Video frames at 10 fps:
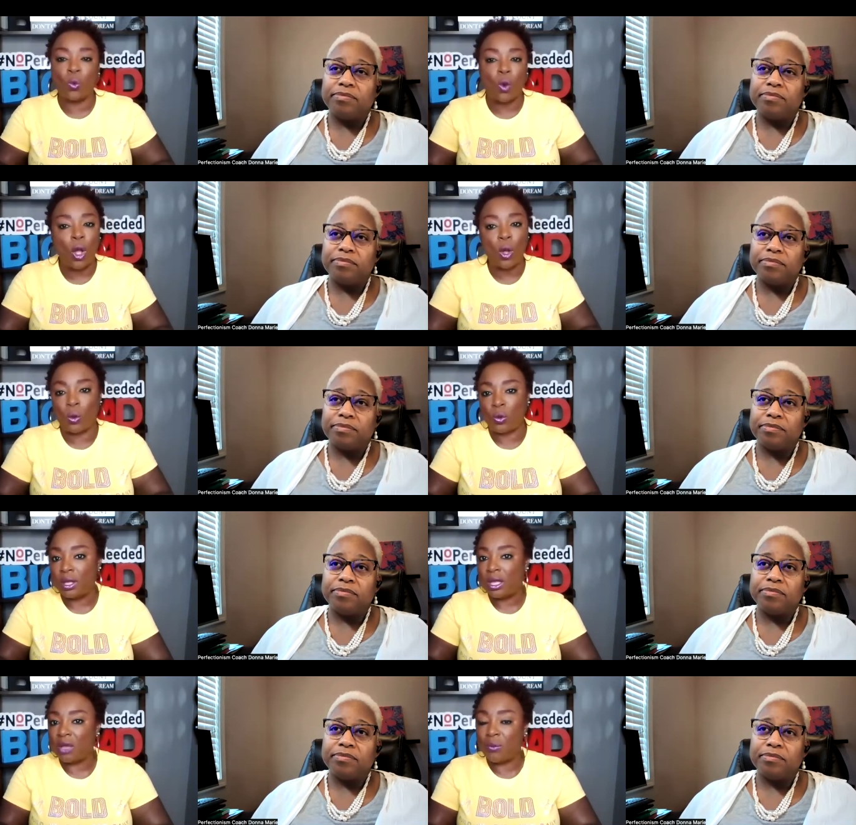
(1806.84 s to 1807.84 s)
Speaker 1: grow
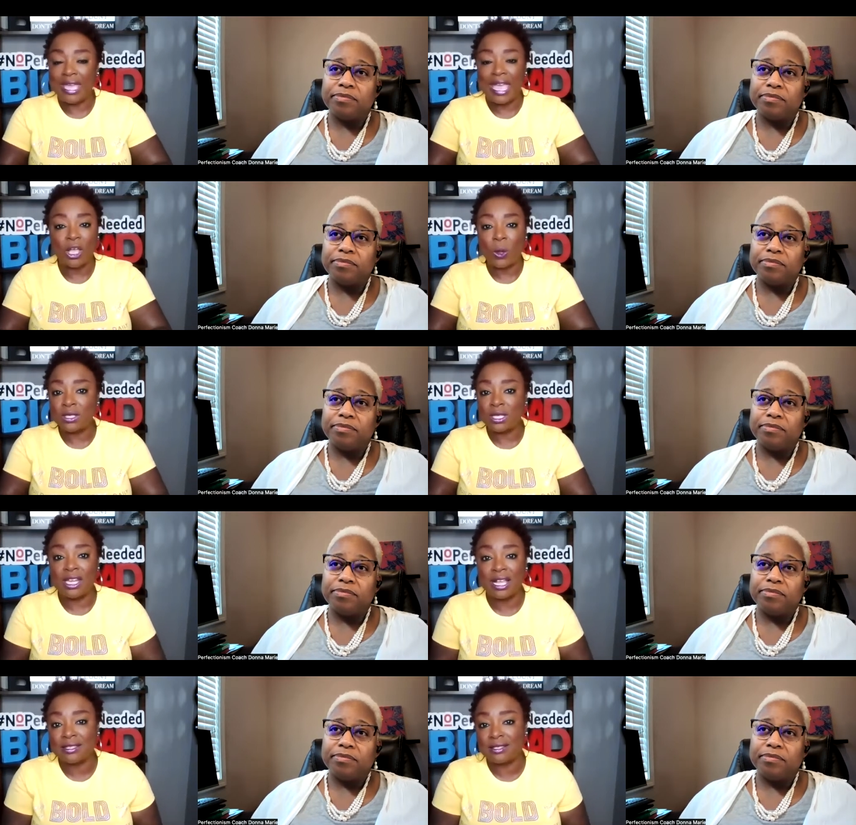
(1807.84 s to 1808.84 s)
and we can't go to the
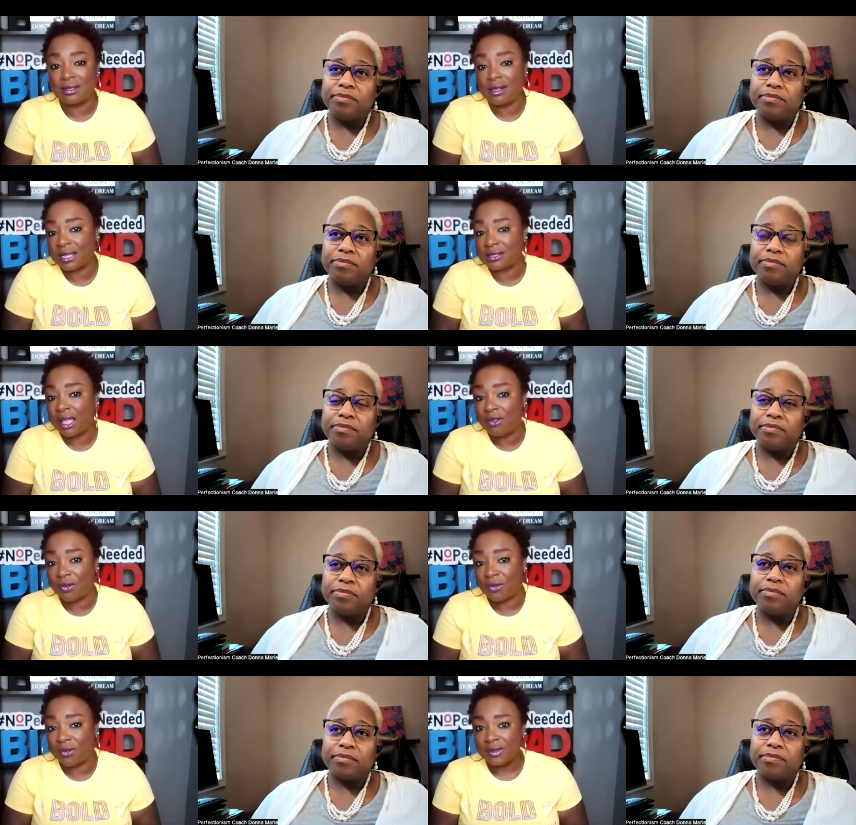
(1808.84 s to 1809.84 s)
next the next
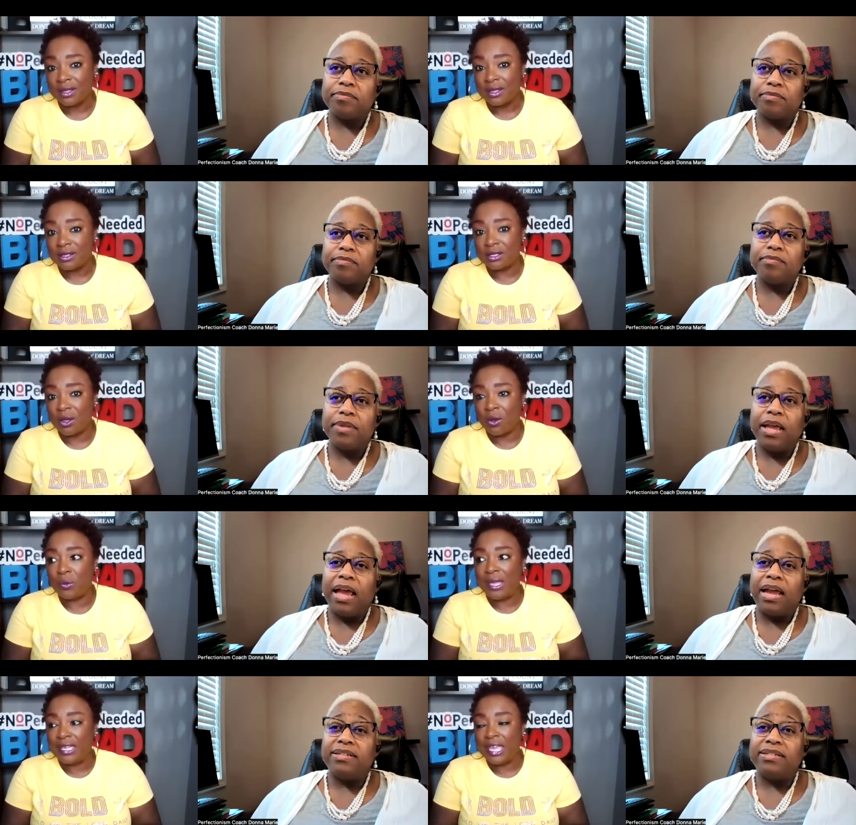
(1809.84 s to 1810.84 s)
level.
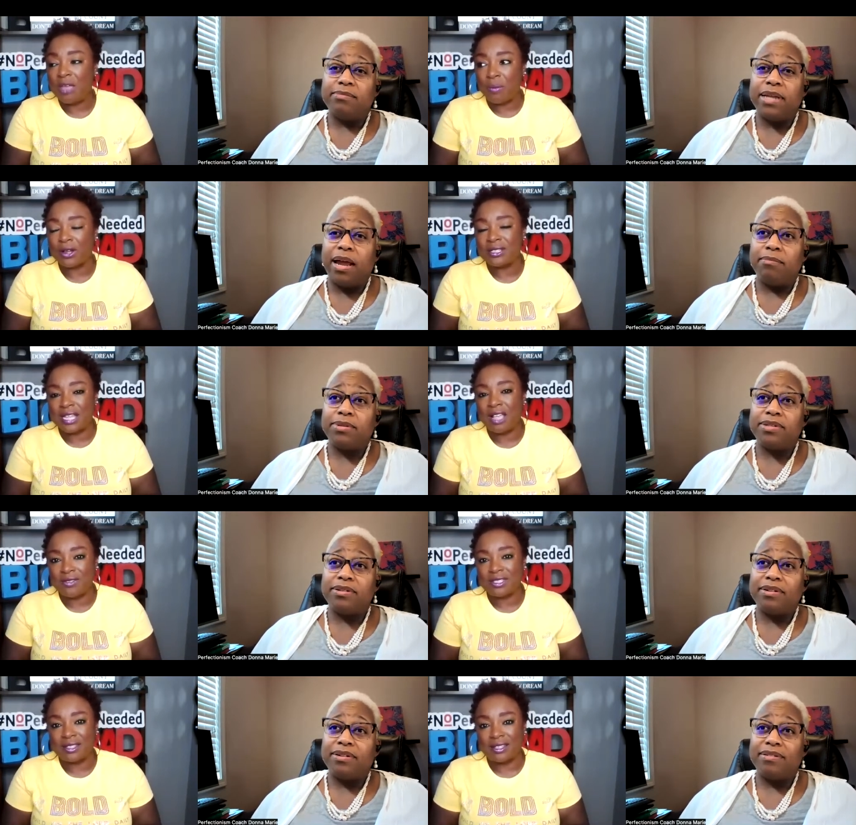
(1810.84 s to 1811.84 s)
So and we sometimes,
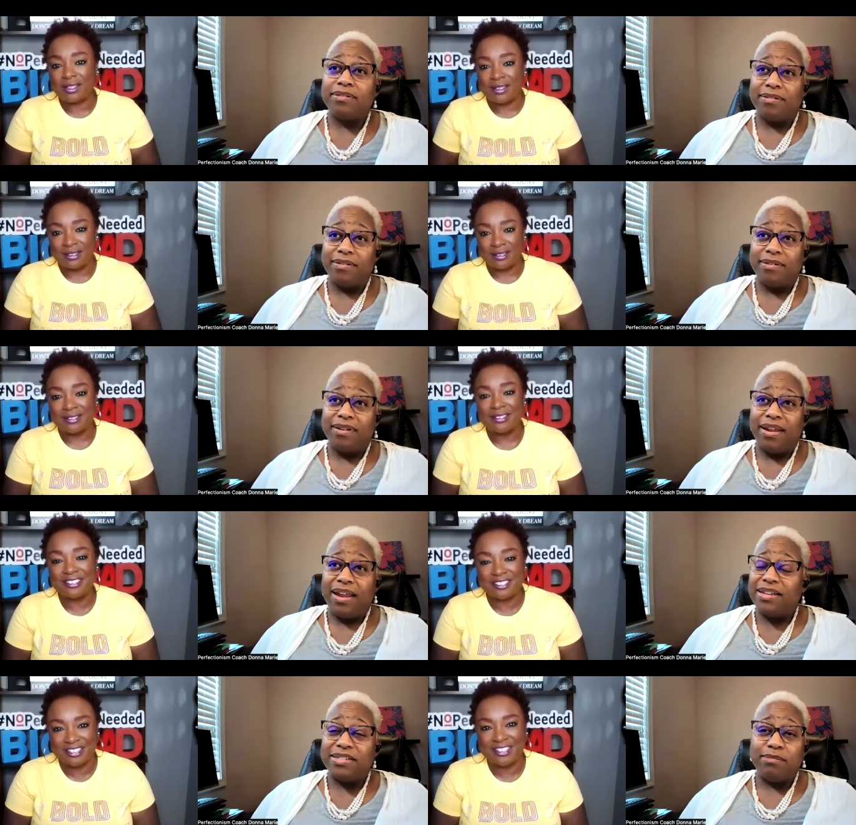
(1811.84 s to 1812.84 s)
keep
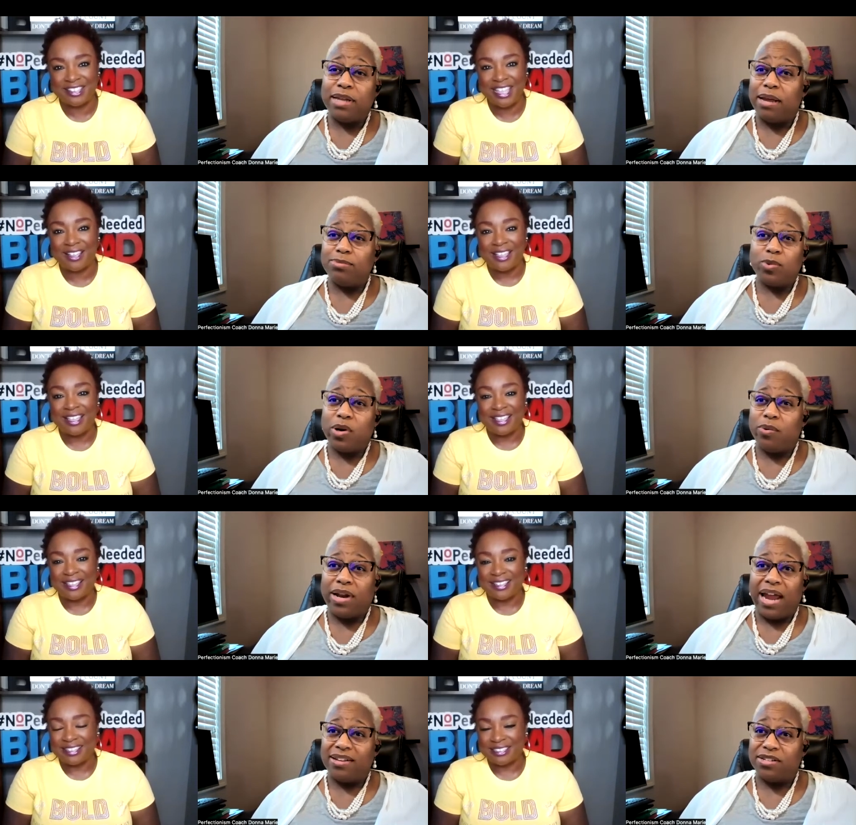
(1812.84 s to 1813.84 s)
Speaker 2: and sometimes yeah. we don't want
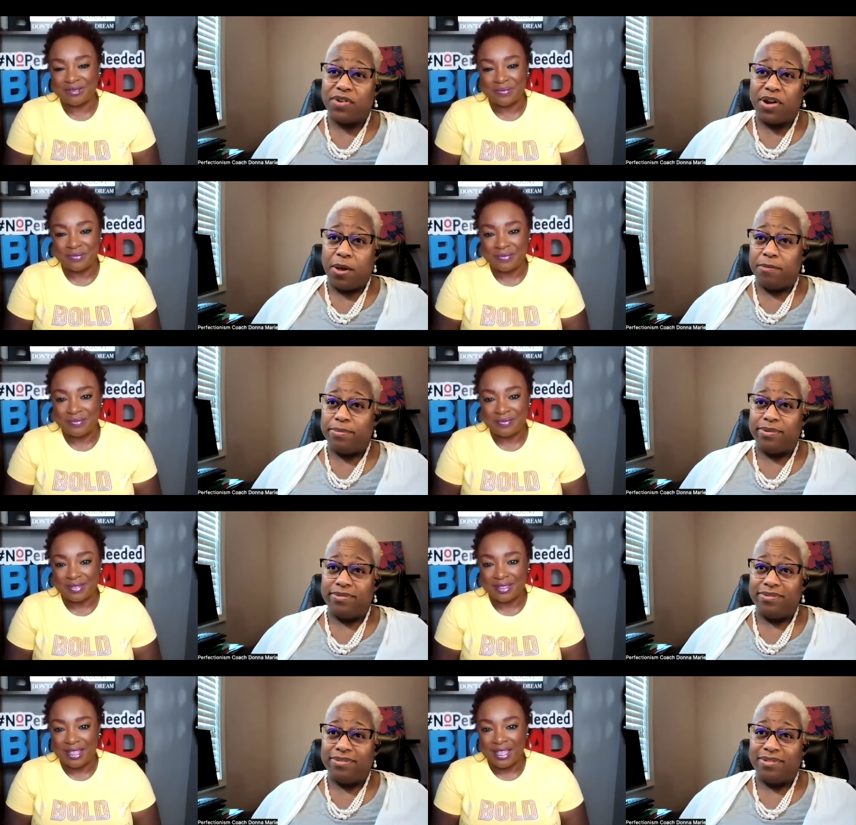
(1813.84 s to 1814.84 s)
to ask for help.
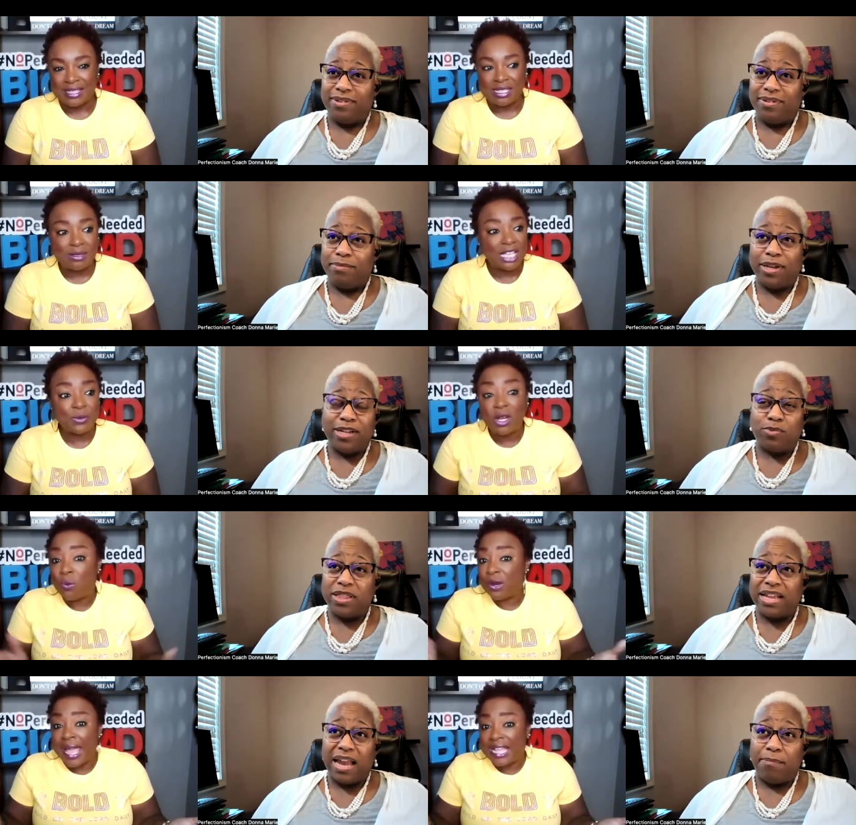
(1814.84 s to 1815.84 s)
Sometimes we don't
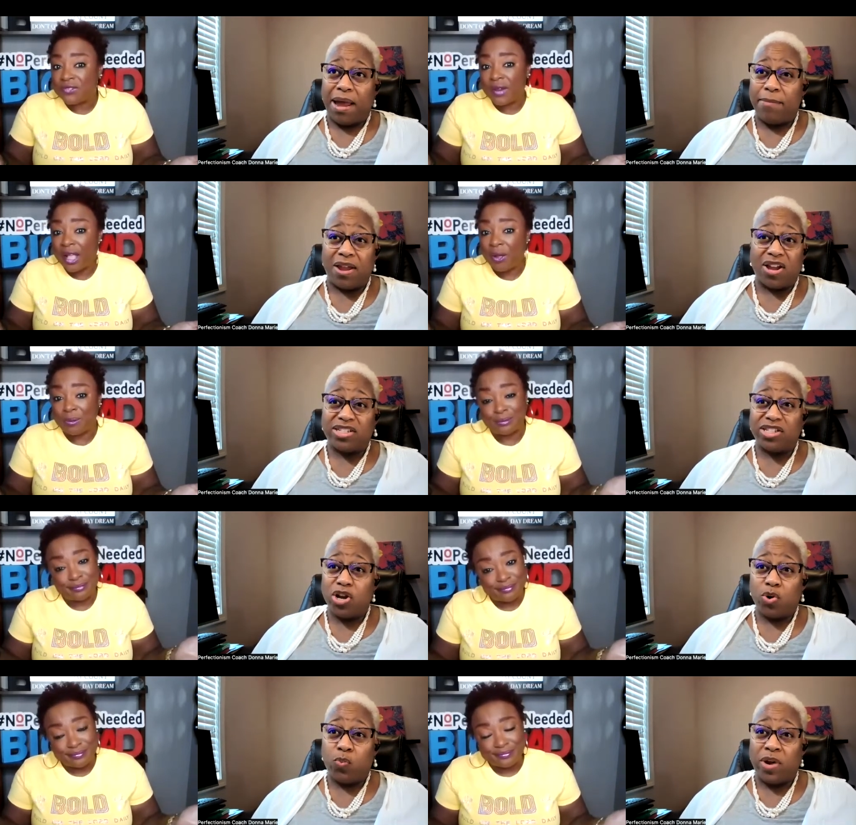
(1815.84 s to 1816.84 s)
want to. That might make us
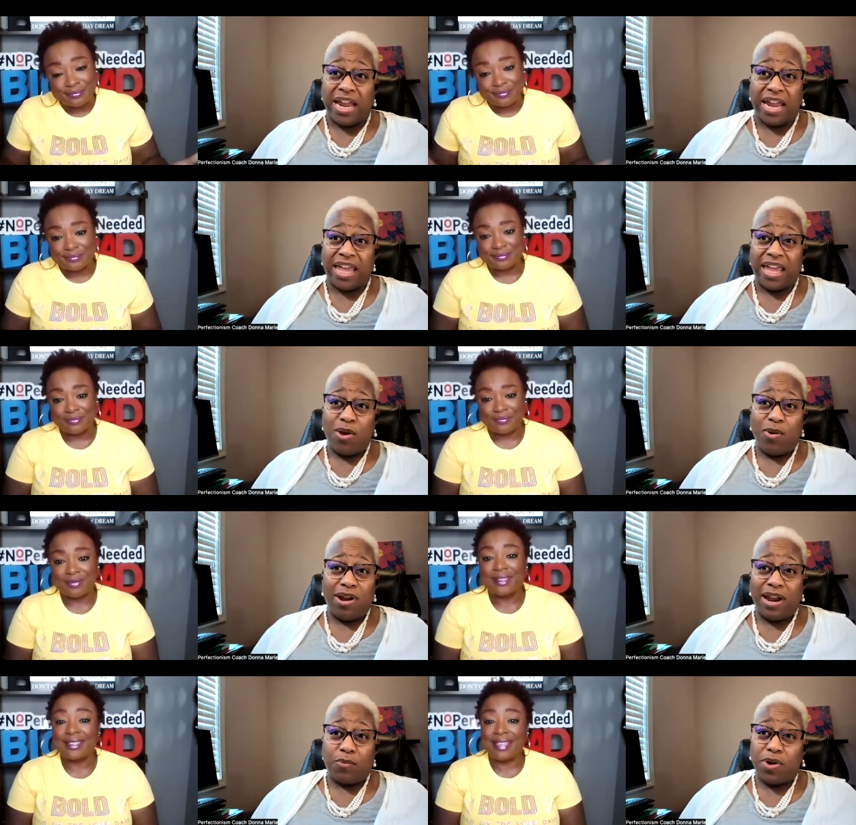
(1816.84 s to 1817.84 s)
look weak
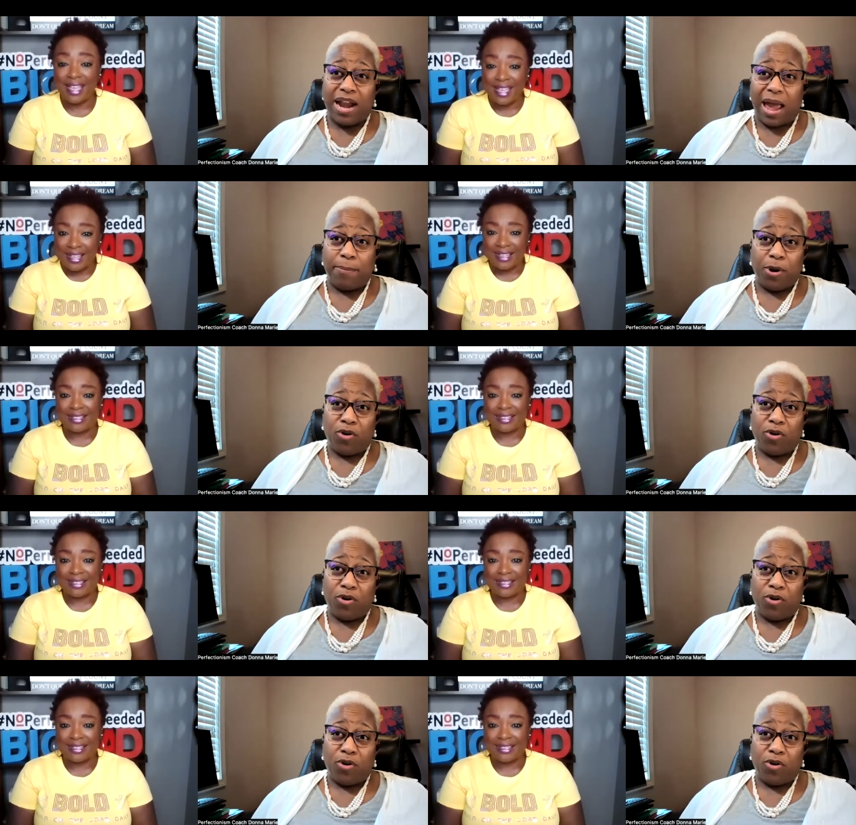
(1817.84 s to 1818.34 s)
or like yeah. we're not